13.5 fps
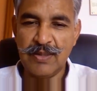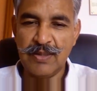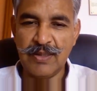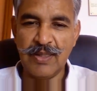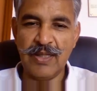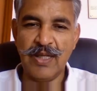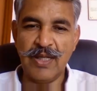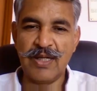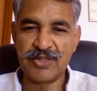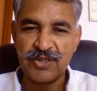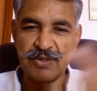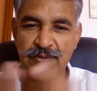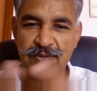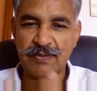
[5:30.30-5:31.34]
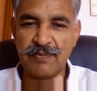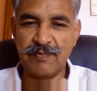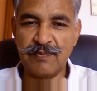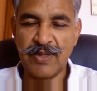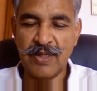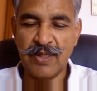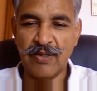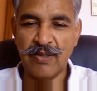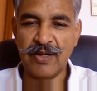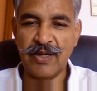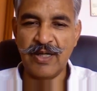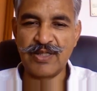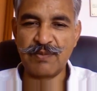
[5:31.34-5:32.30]
the large
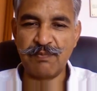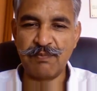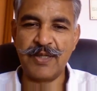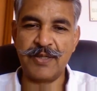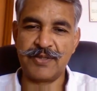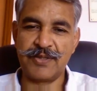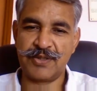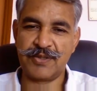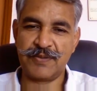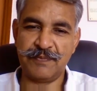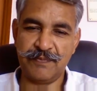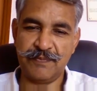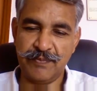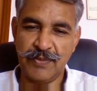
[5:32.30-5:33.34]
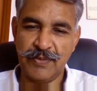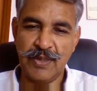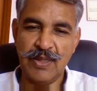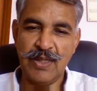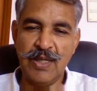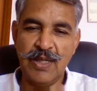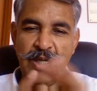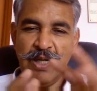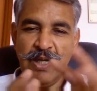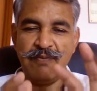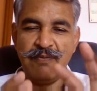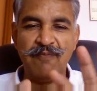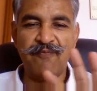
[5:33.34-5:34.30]
organized players.
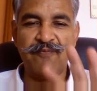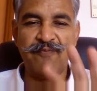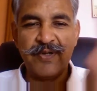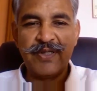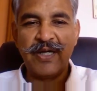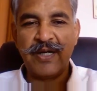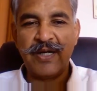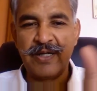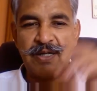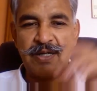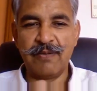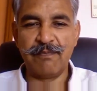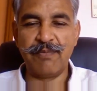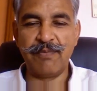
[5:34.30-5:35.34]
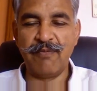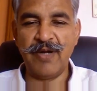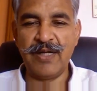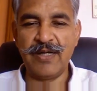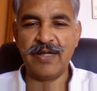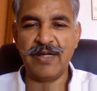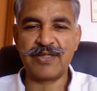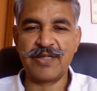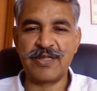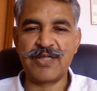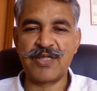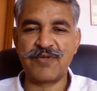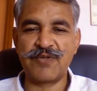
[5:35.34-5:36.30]
It will further provide its
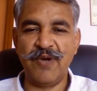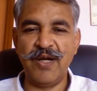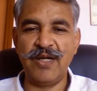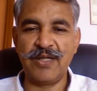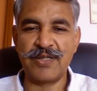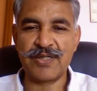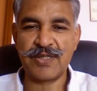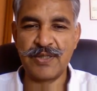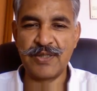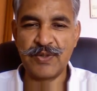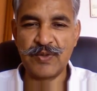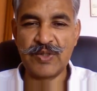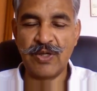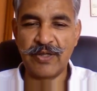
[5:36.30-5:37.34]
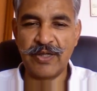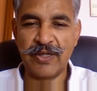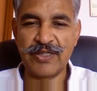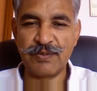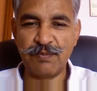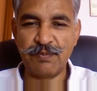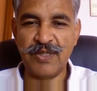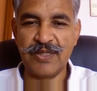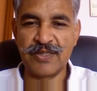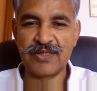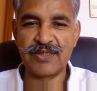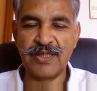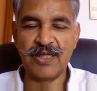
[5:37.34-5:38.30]
research findings to the organized
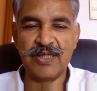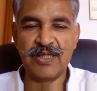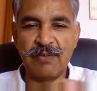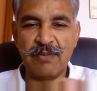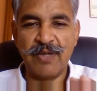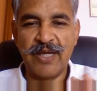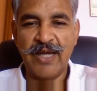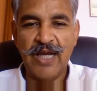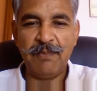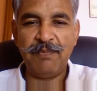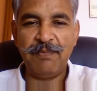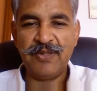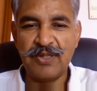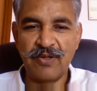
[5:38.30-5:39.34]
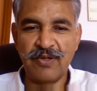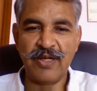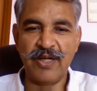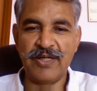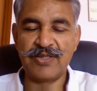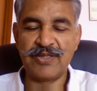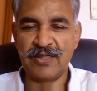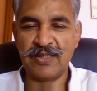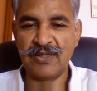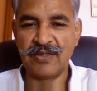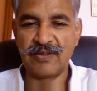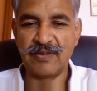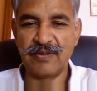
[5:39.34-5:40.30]
players and thereby helping the organized
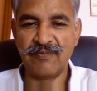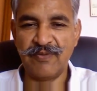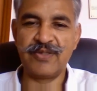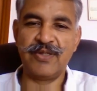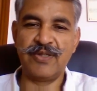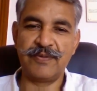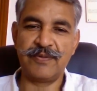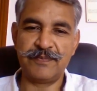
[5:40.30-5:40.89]
sector further.